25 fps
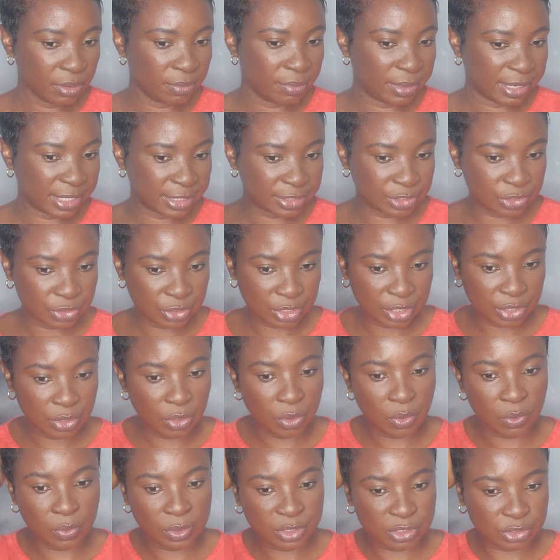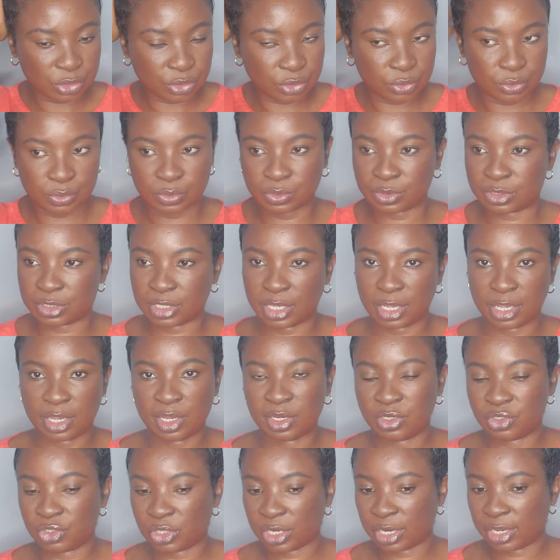But you can always use a
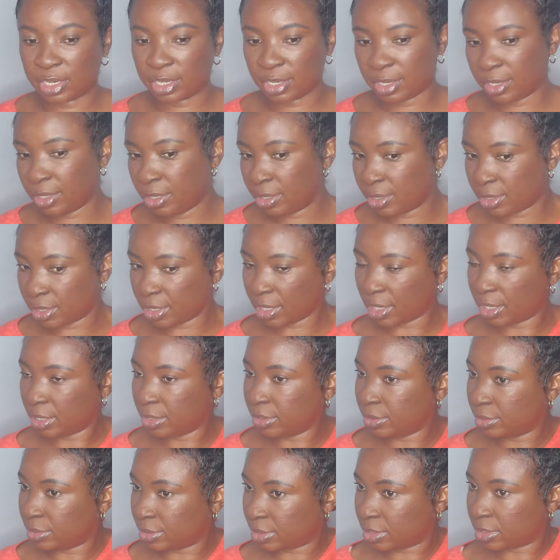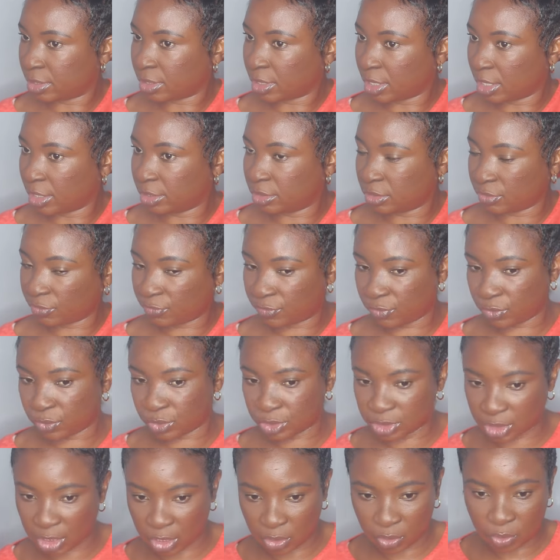hair dryer and a
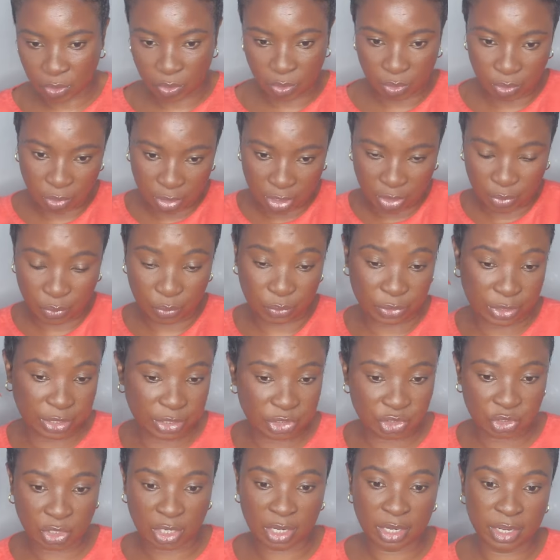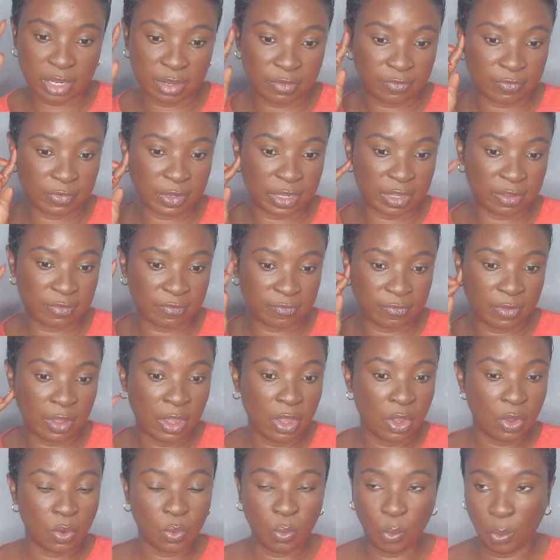diffuser or a hooded dryer if you have
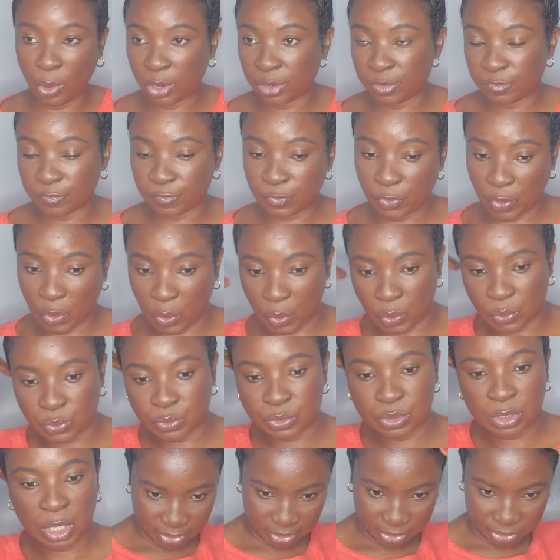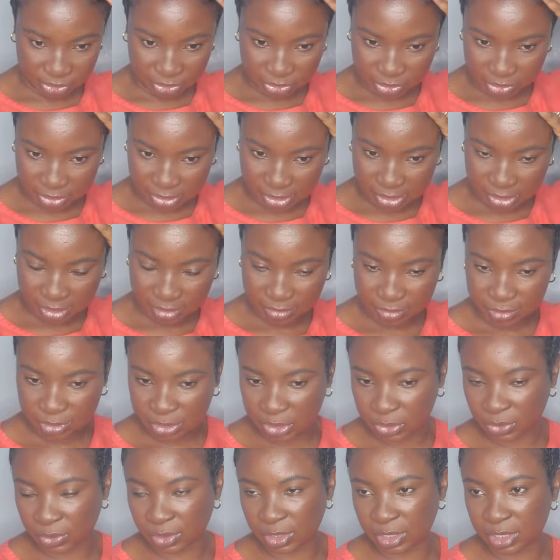one of those. You can just
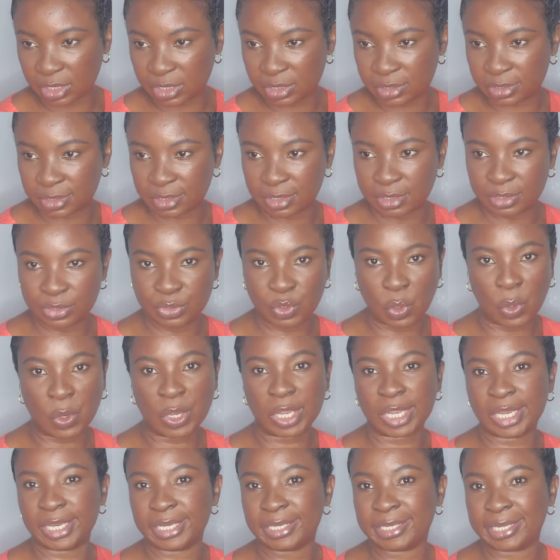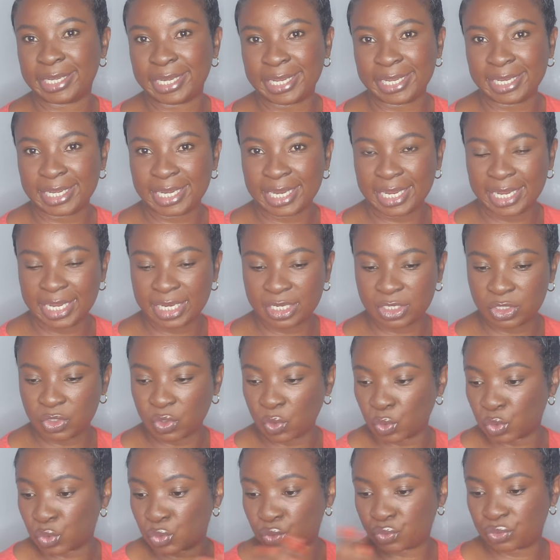do this, no heat needed,
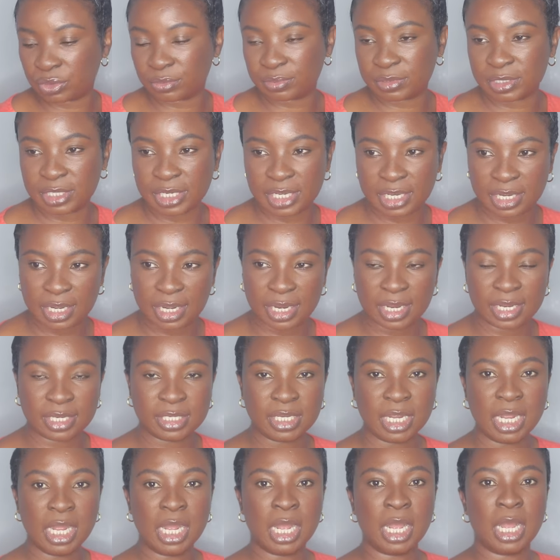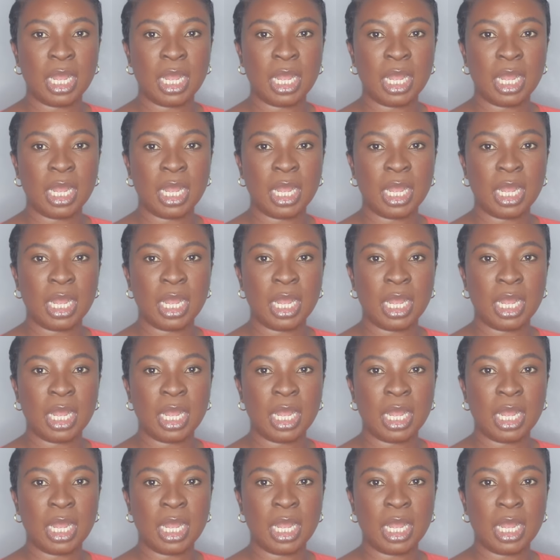no strips needed.